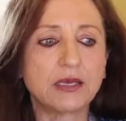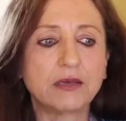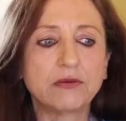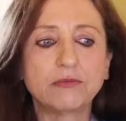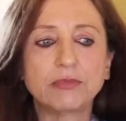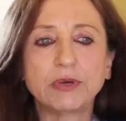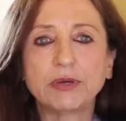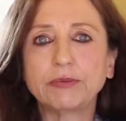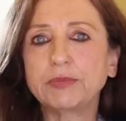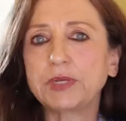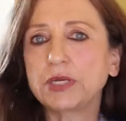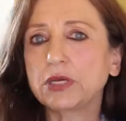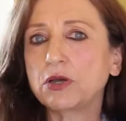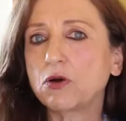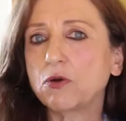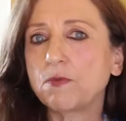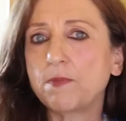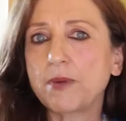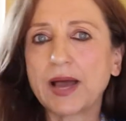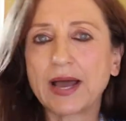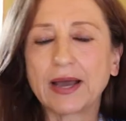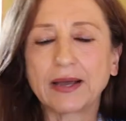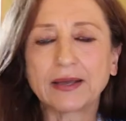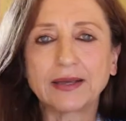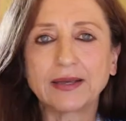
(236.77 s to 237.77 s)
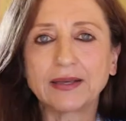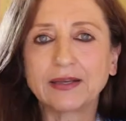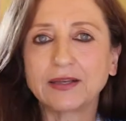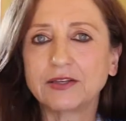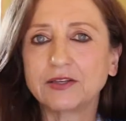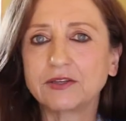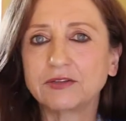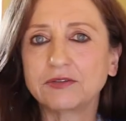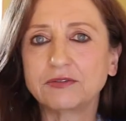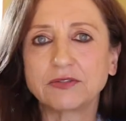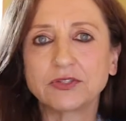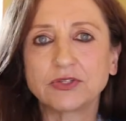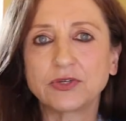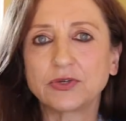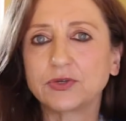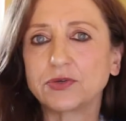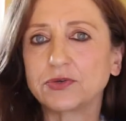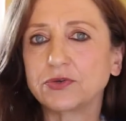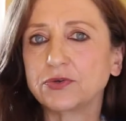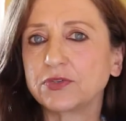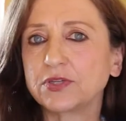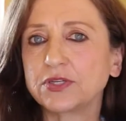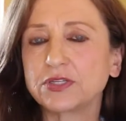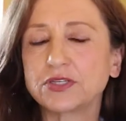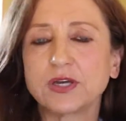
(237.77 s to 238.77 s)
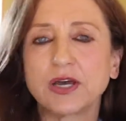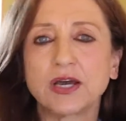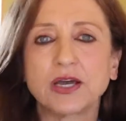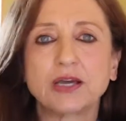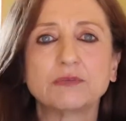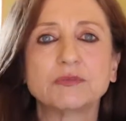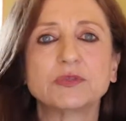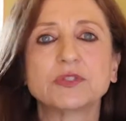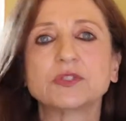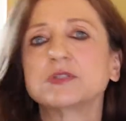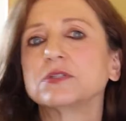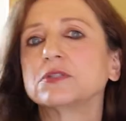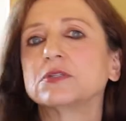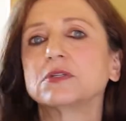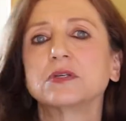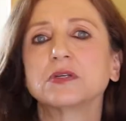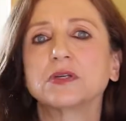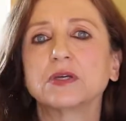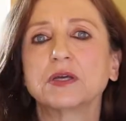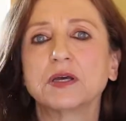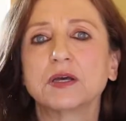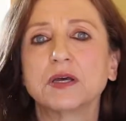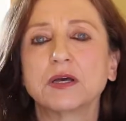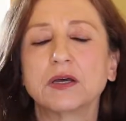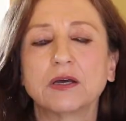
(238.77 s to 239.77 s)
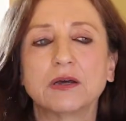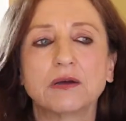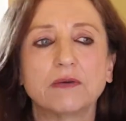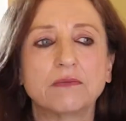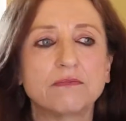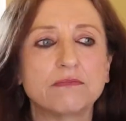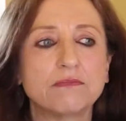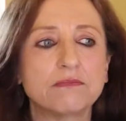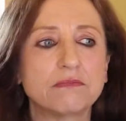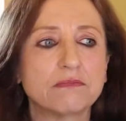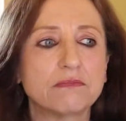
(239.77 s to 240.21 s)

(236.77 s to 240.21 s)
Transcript: when we go back into the times um,